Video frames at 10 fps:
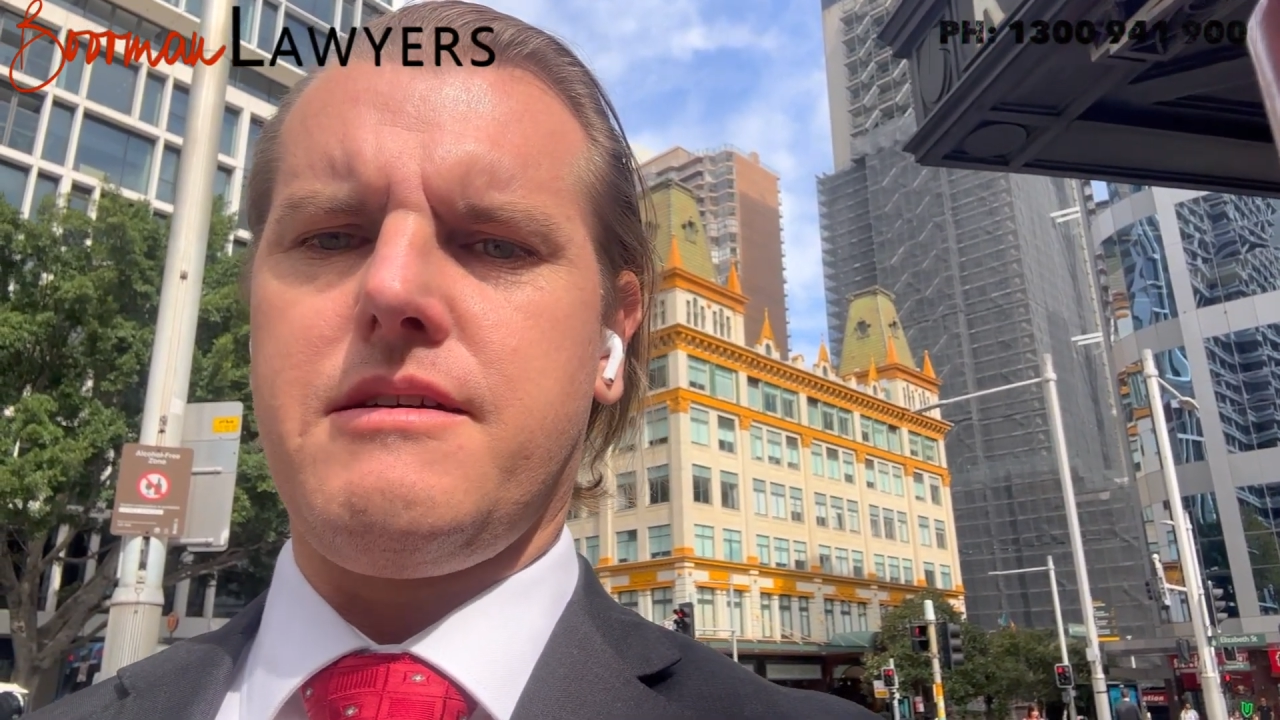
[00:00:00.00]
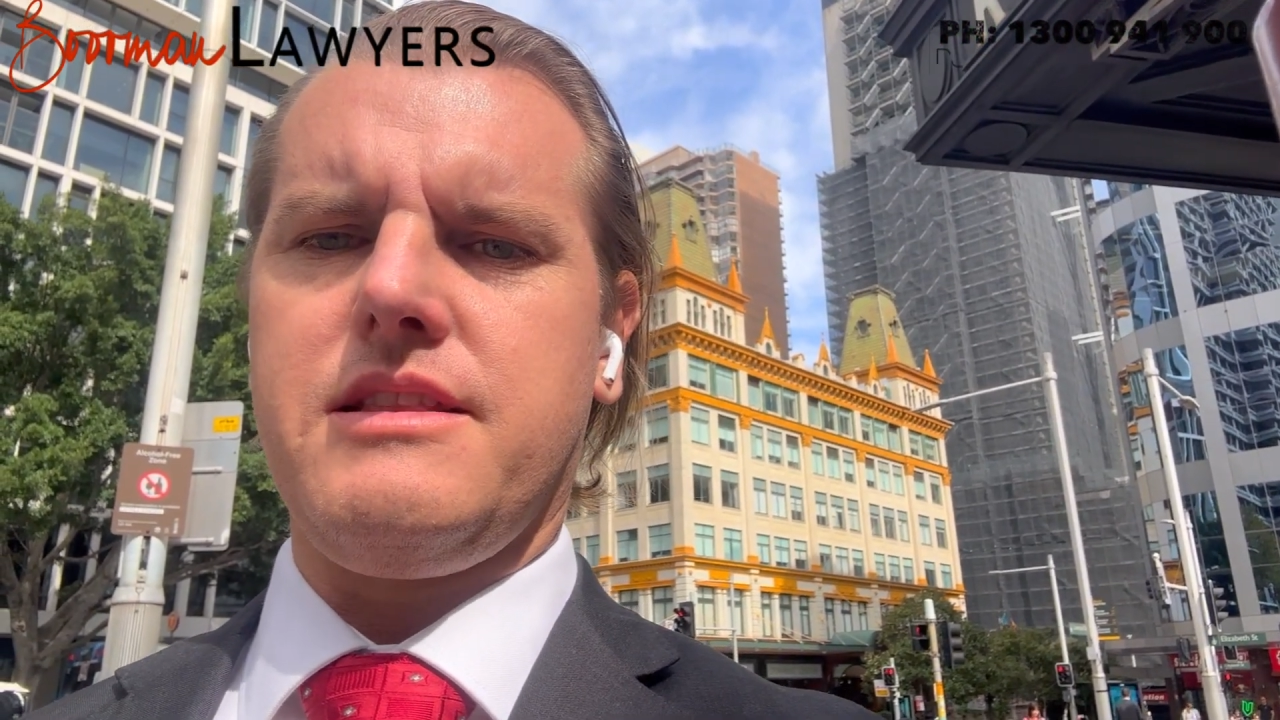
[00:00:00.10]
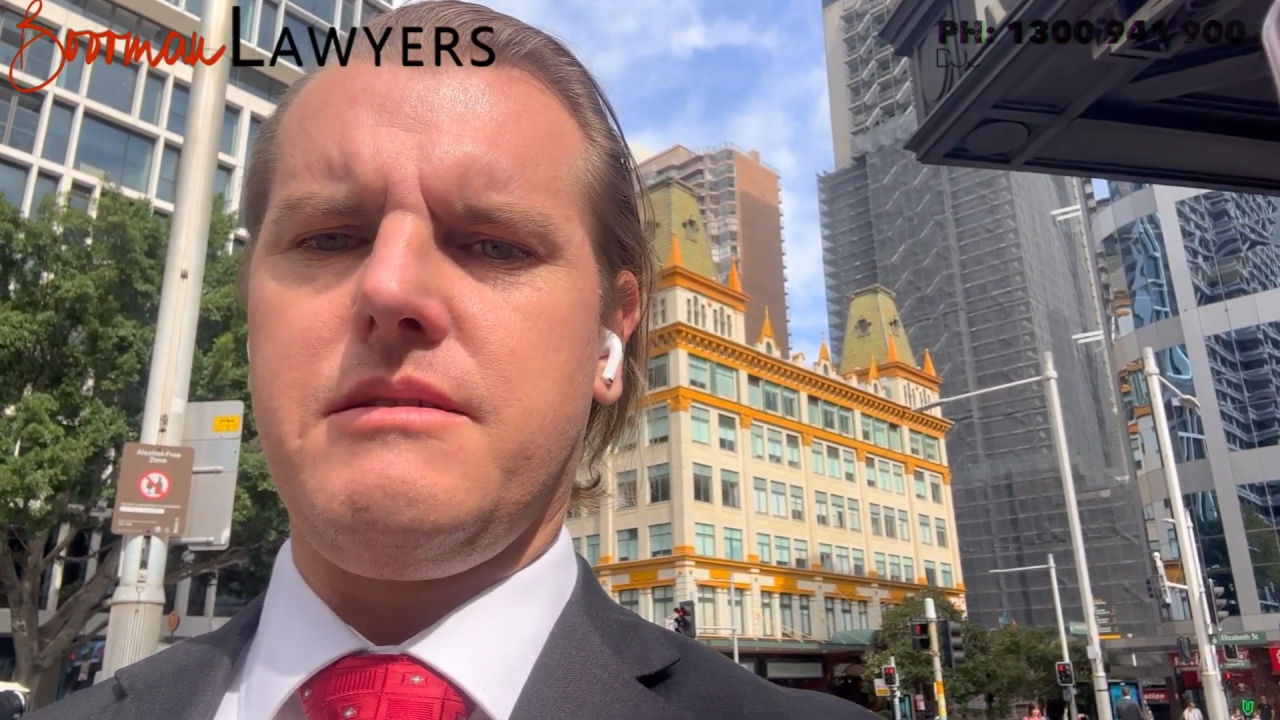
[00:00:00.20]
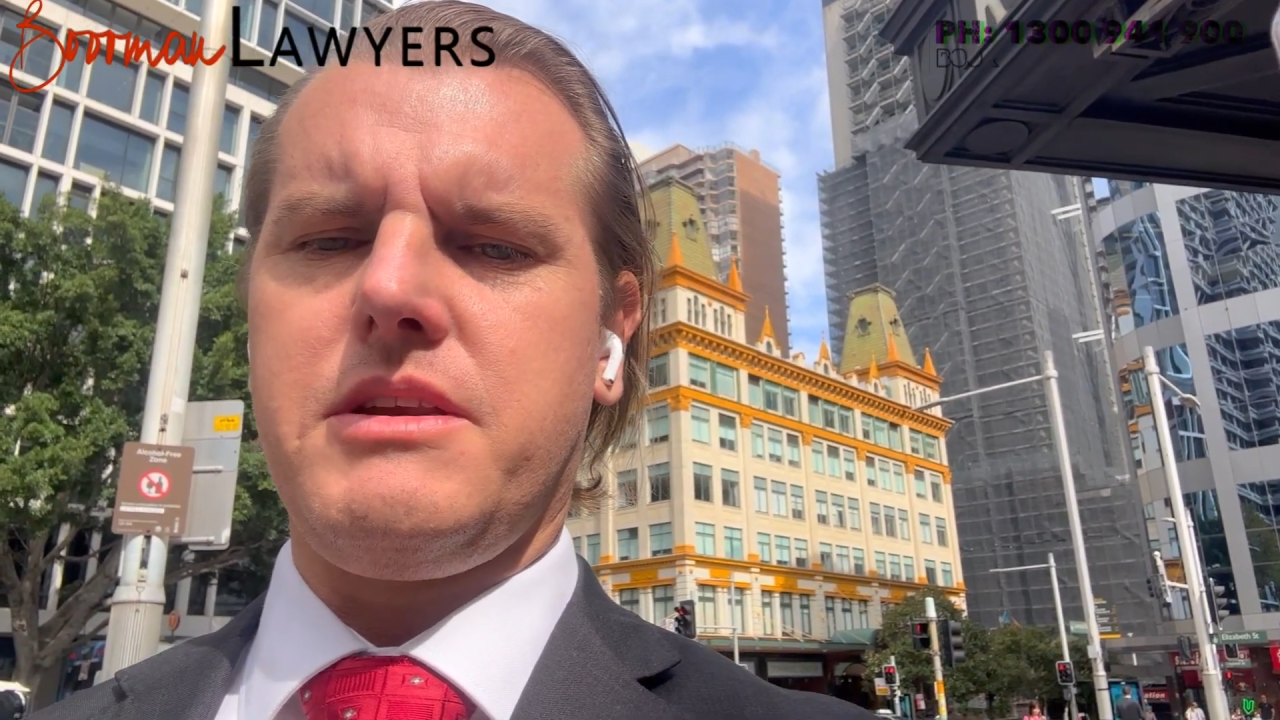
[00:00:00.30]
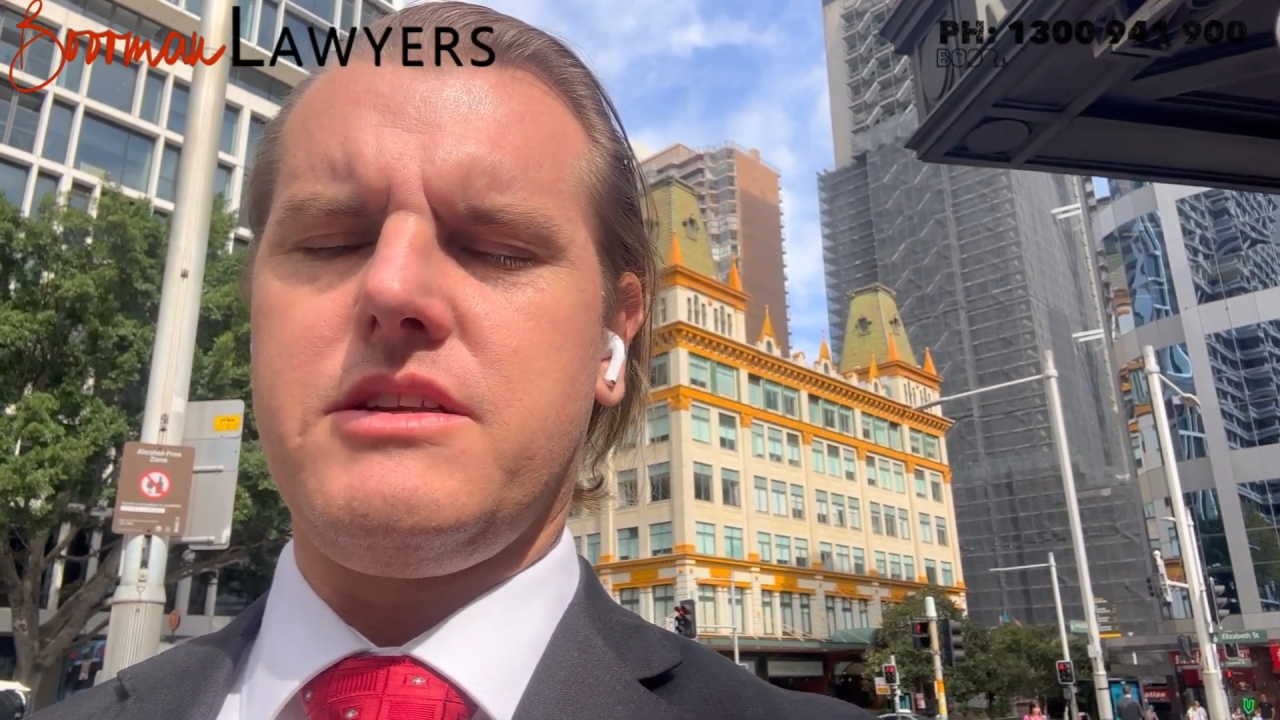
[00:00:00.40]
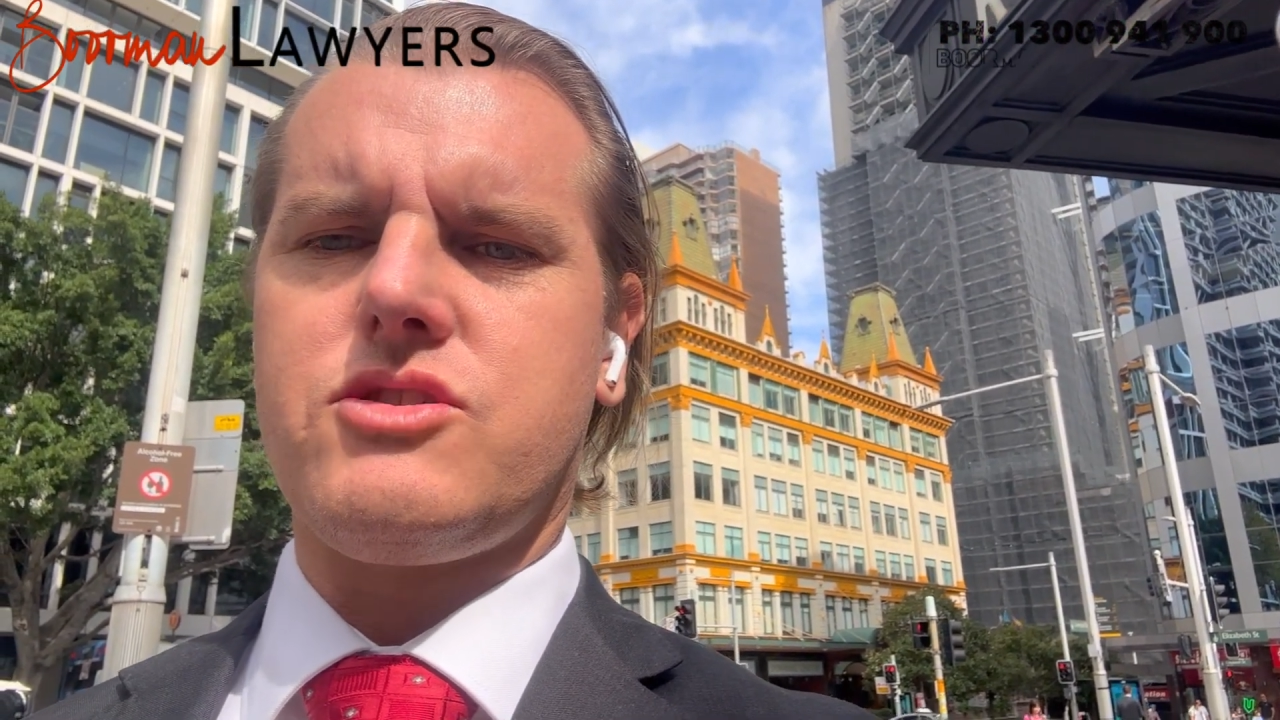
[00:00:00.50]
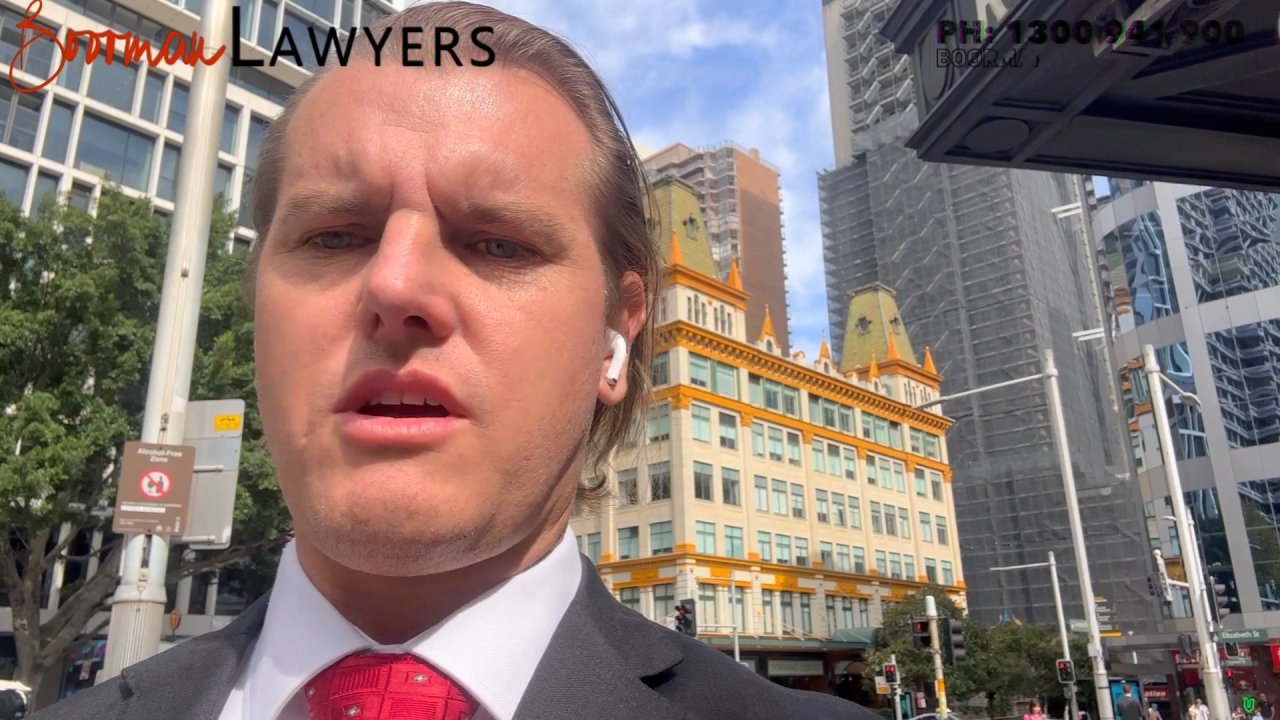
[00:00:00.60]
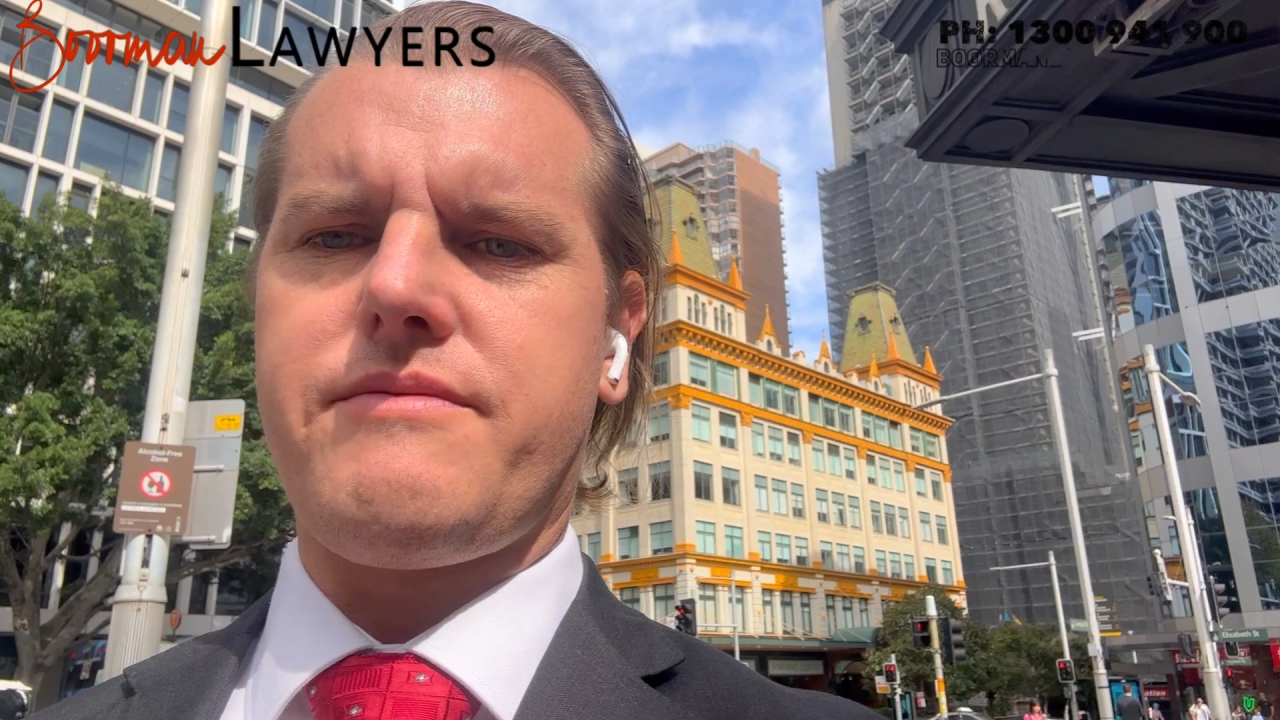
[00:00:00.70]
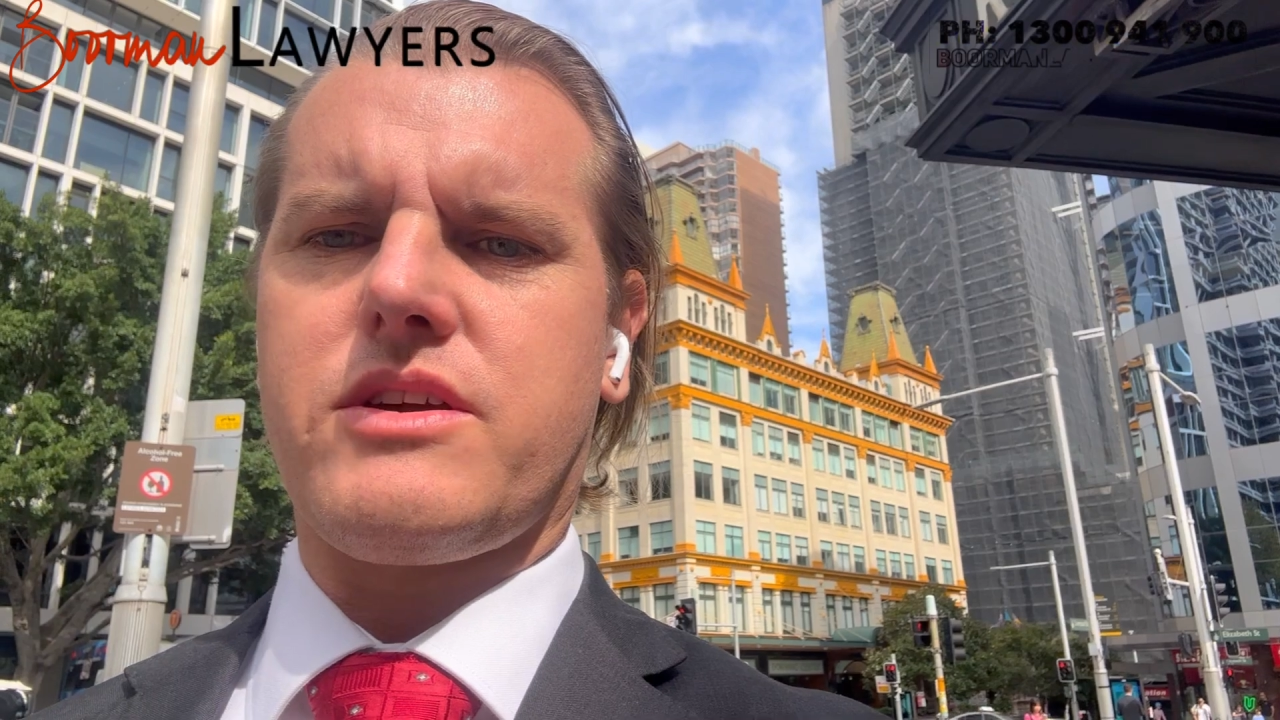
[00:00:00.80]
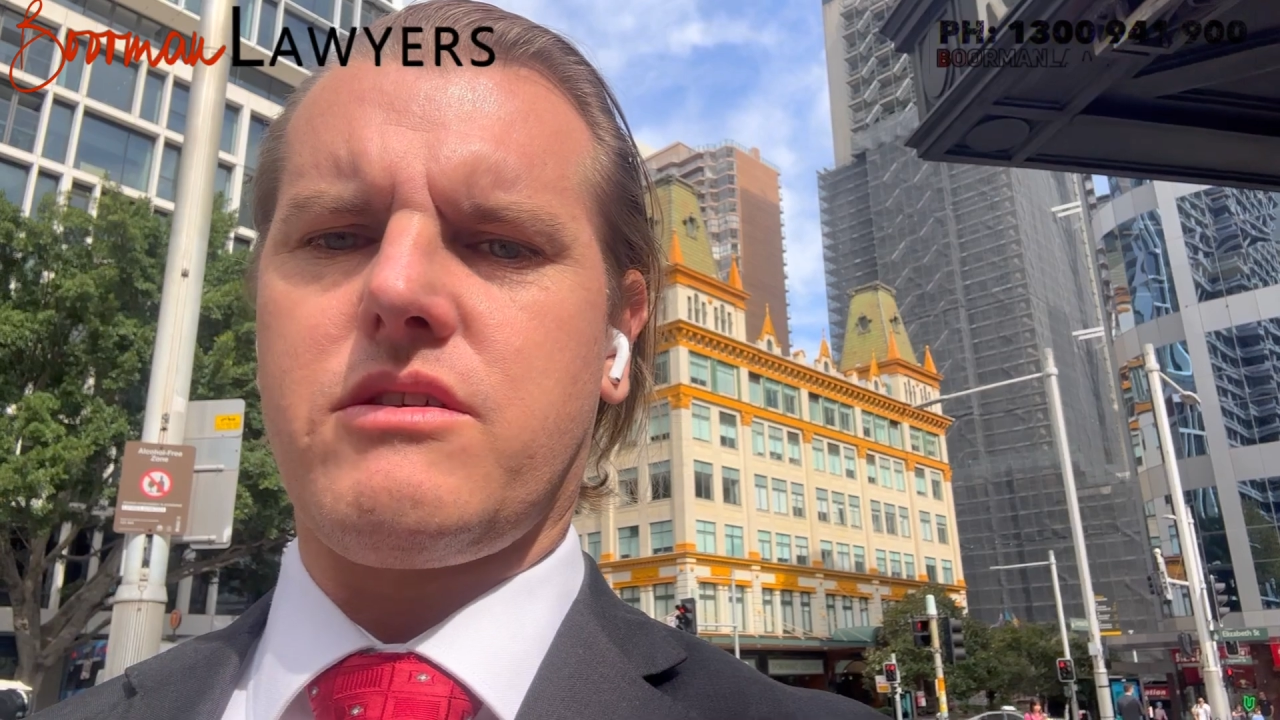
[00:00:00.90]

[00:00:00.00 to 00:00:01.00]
limited traffic